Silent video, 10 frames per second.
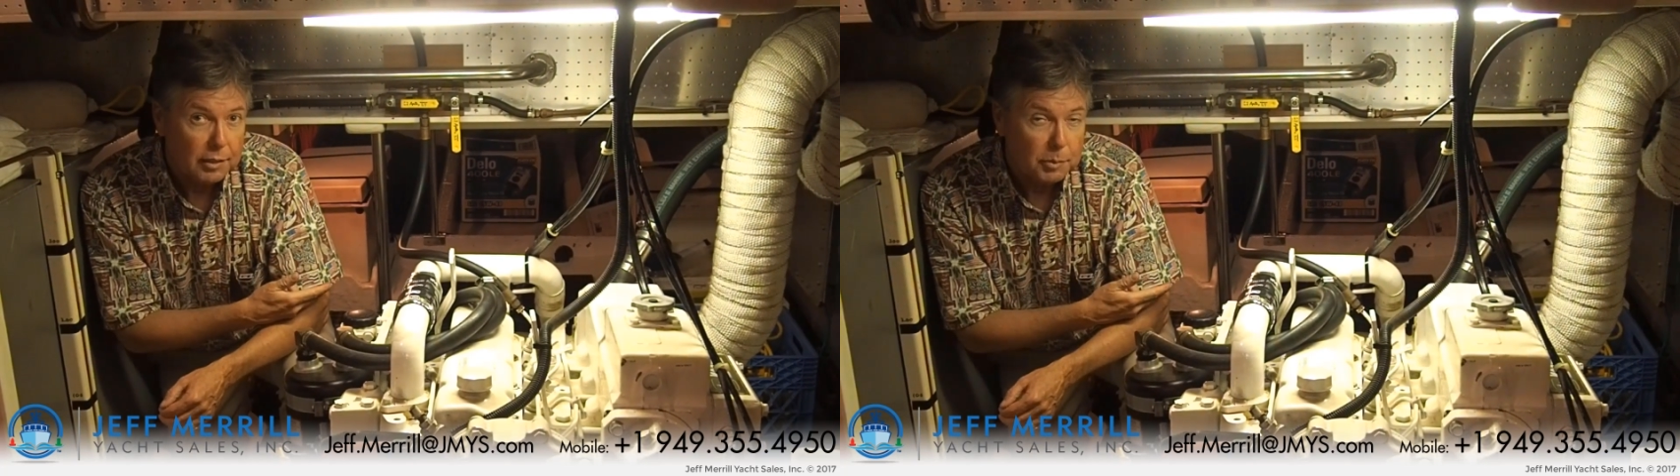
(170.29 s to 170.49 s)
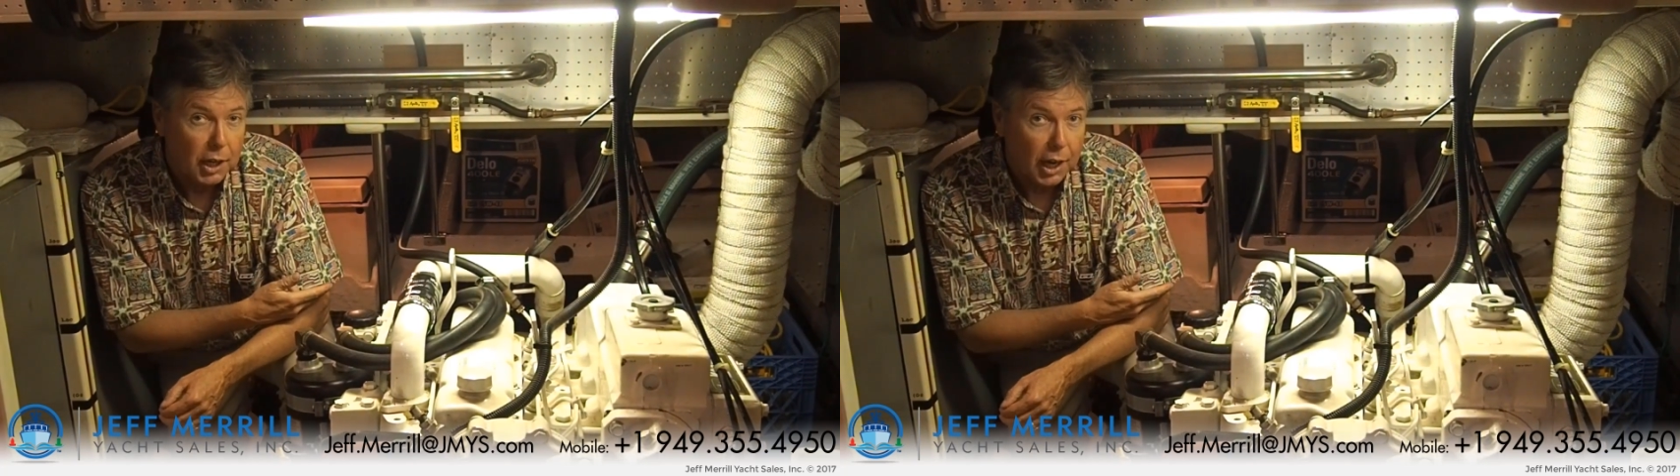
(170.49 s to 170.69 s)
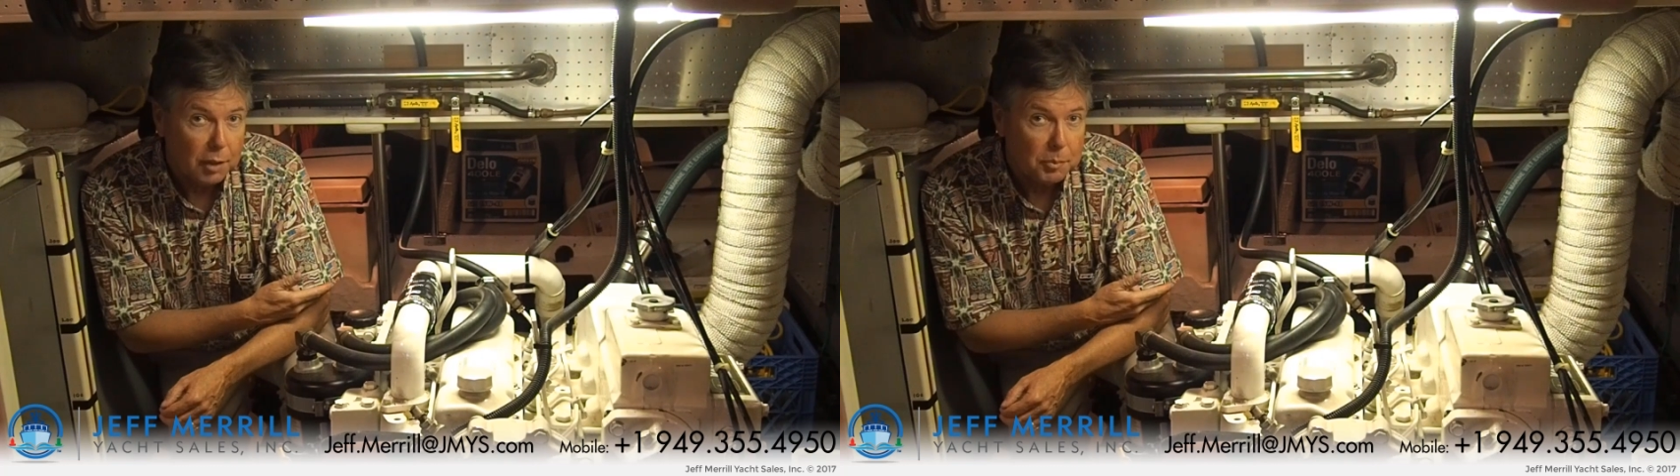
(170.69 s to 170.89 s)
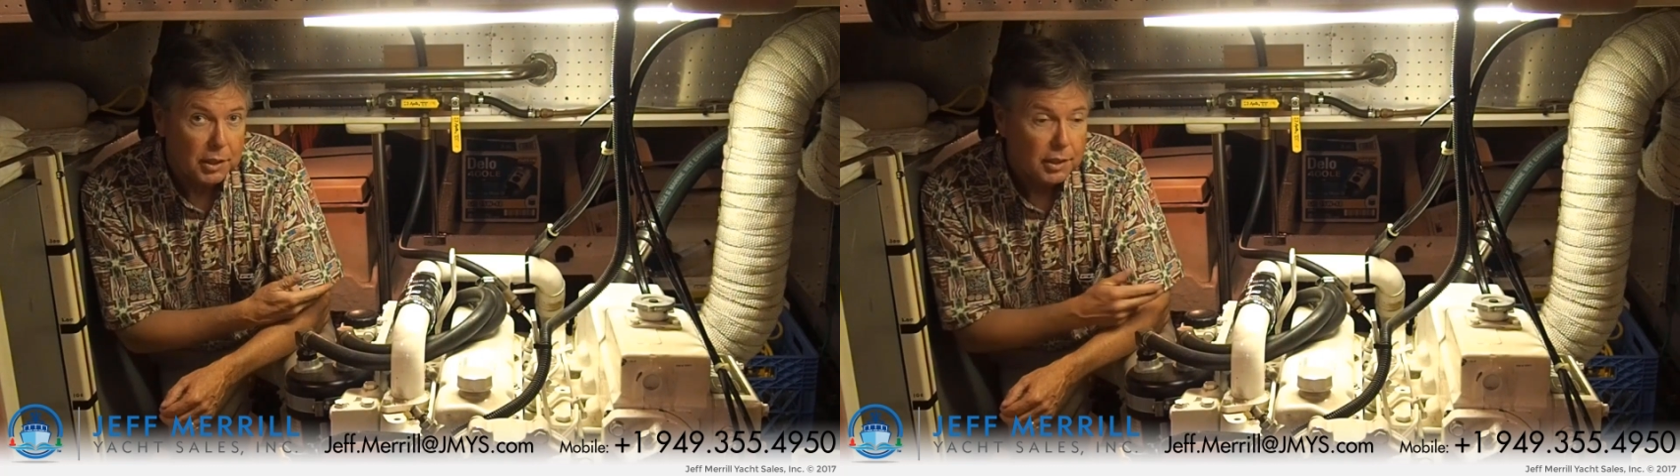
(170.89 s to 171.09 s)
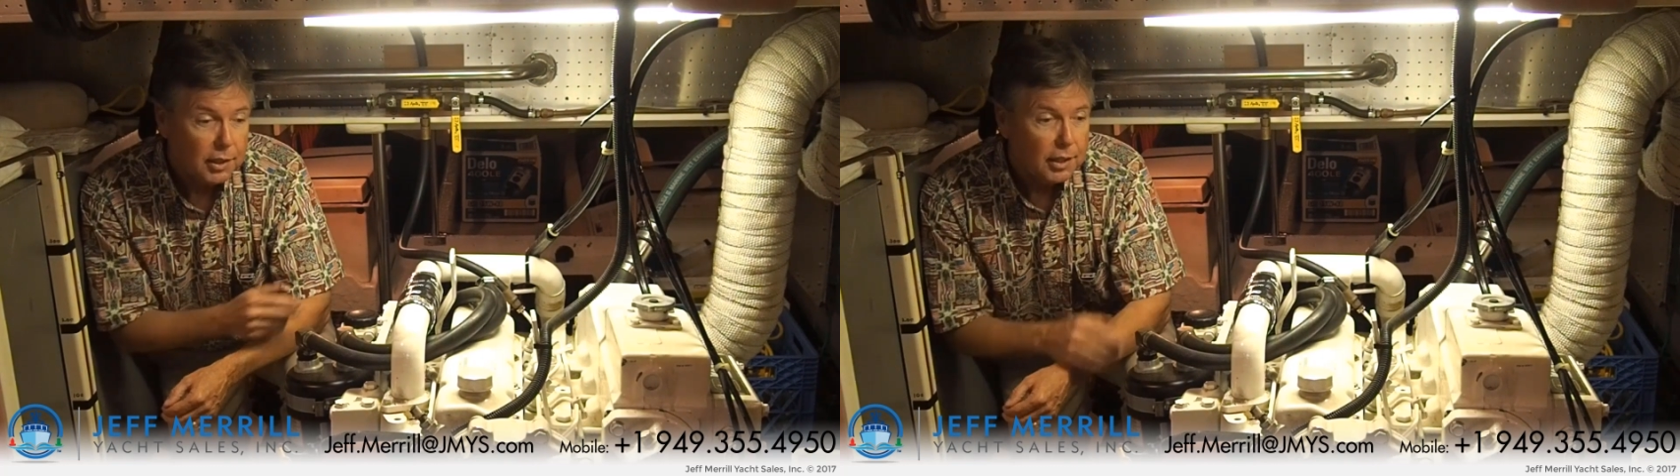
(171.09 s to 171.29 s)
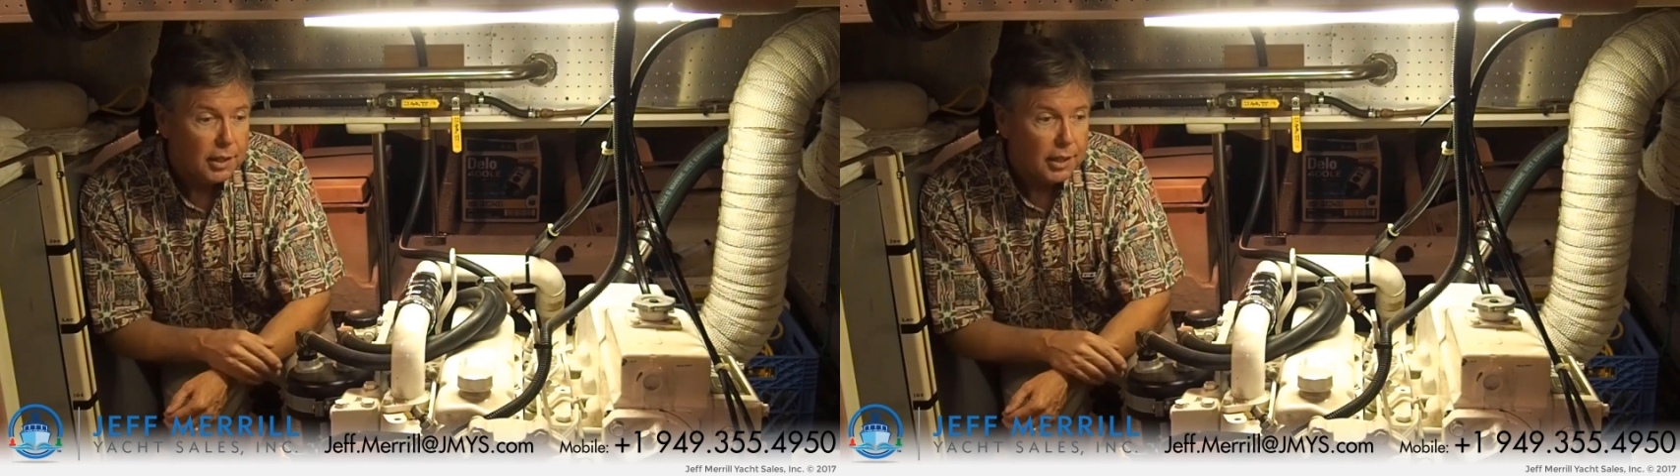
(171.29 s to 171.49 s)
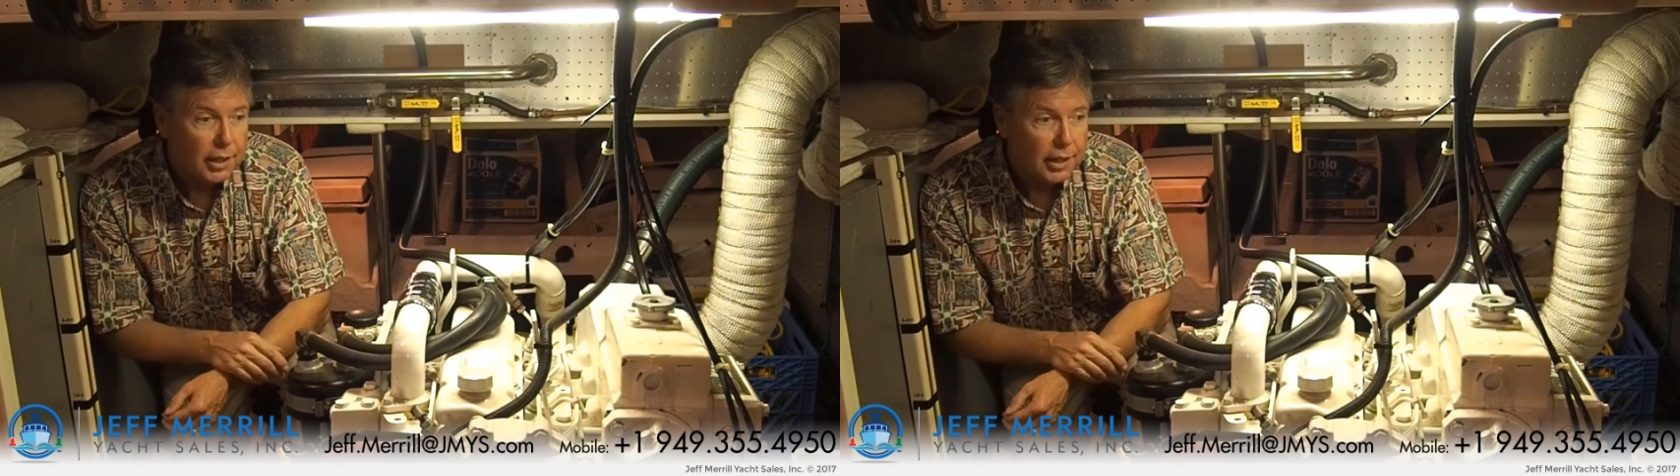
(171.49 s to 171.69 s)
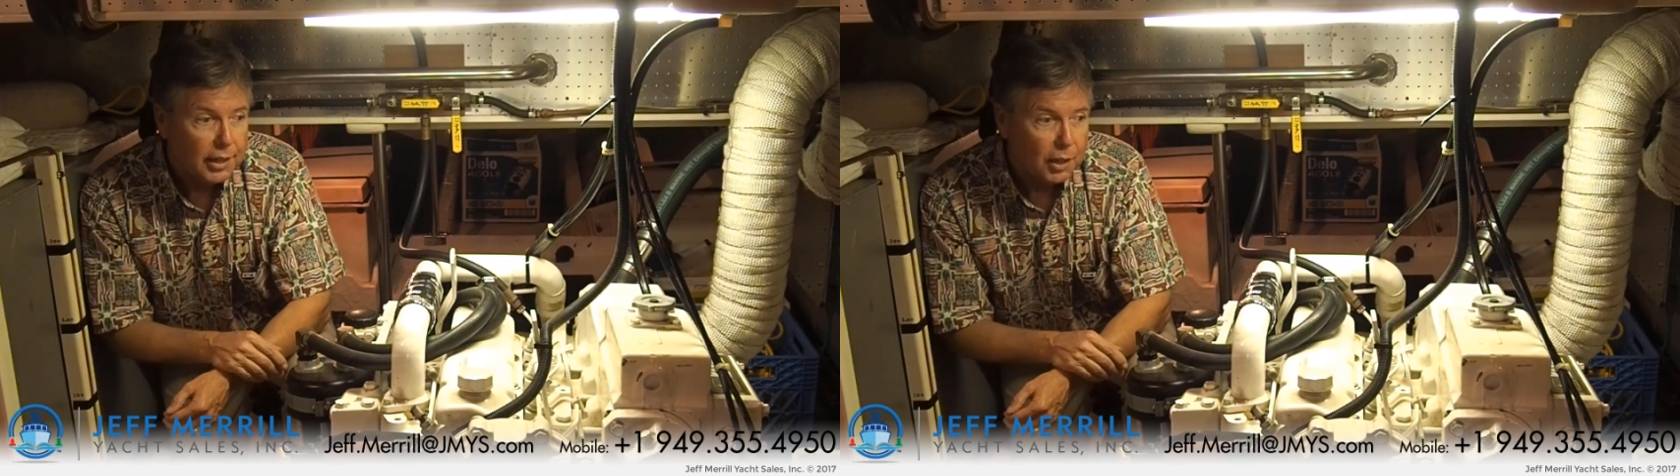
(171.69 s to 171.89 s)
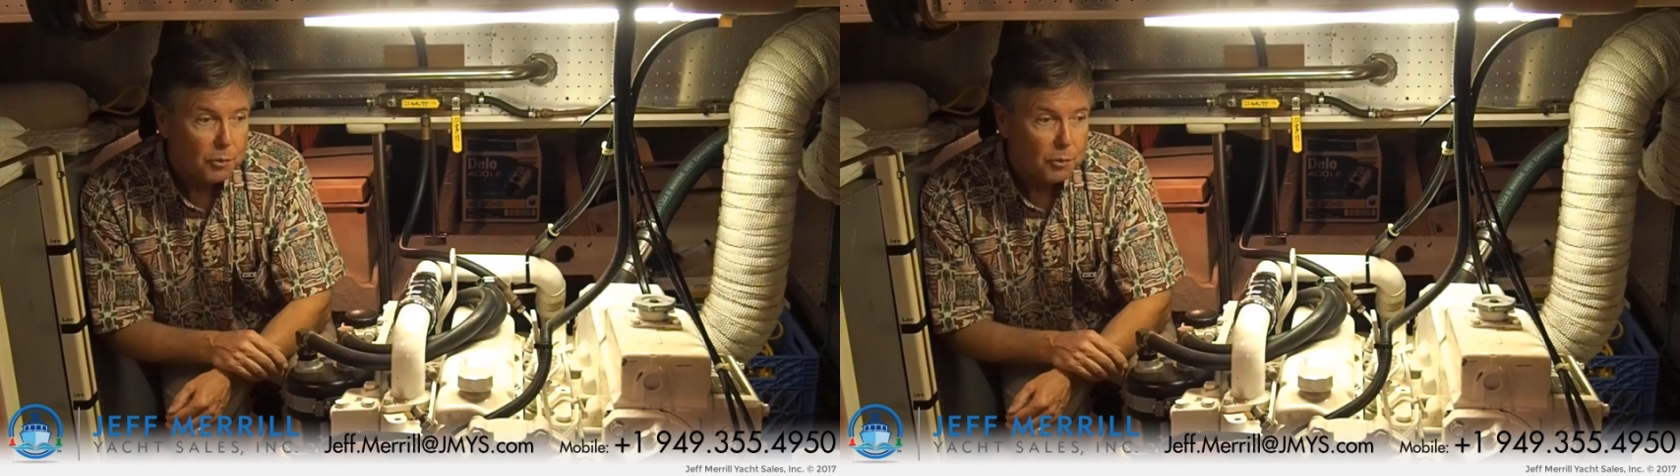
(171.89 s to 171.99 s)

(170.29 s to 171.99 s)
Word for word: behind me, and I